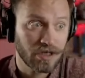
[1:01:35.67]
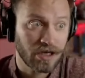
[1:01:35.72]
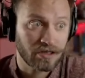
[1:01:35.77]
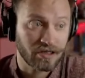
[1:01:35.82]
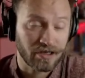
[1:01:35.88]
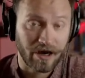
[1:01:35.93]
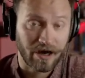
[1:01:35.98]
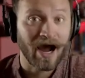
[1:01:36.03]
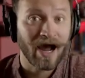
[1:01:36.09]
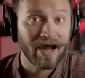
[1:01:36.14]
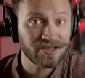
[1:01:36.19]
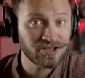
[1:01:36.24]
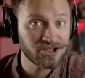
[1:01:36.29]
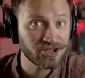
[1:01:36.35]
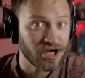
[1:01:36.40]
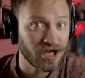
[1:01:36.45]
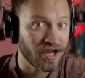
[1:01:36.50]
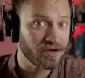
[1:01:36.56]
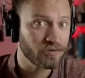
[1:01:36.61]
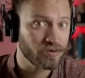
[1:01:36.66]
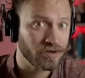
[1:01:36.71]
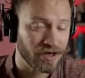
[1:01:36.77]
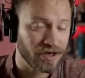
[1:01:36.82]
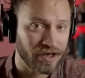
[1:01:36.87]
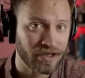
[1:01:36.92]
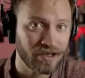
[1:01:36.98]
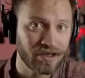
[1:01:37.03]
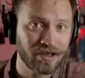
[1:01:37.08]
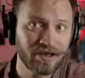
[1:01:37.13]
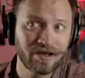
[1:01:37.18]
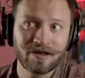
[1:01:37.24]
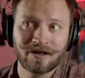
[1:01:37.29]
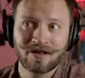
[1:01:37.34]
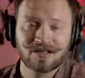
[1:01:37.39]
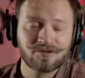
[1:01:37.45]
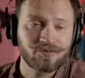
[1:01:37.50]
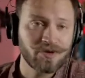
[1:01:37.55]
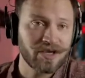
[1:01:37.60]
their eyes shine when I
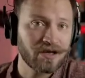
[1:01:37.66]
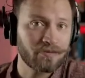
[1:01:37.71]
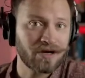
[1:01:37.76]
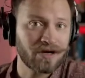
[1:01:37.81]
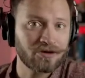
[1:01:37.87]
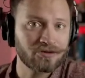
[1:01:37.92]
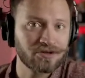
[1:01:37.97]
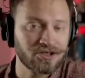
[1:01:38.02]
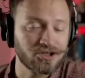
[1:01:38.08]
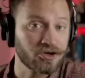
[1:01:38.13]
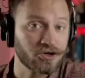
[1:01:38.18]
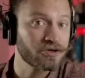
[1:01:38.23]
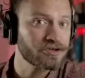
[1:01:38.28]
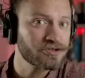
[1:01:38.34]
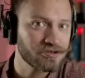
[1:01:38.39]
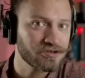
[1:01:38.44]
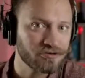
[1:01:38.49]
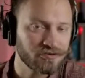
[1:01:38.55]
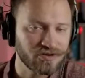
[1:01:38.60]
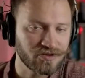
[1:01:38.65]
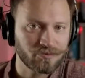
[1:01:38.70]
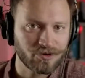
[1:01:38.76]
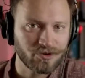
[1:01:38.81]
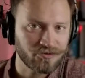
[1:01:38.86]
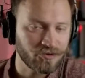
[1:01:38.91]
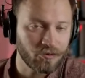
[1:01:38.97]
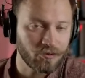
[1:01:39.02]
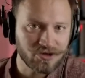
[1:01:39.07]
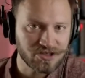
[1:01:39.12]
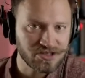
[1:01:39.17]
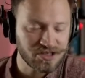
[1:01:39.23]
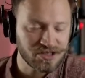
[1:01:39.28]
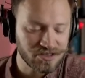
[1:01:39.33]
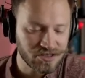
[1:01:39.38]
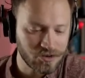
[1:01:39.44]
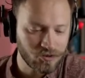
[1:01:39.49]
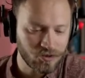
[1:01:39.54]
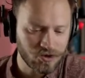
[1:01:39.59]
speak about the joys of the performance
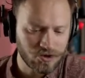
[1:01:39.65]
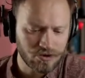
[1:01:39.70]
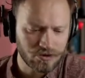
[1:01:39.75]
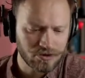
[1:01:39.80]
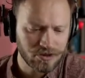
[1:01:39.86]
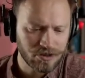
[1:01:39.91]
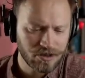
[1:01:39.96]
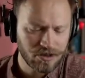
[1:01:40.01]
testing world.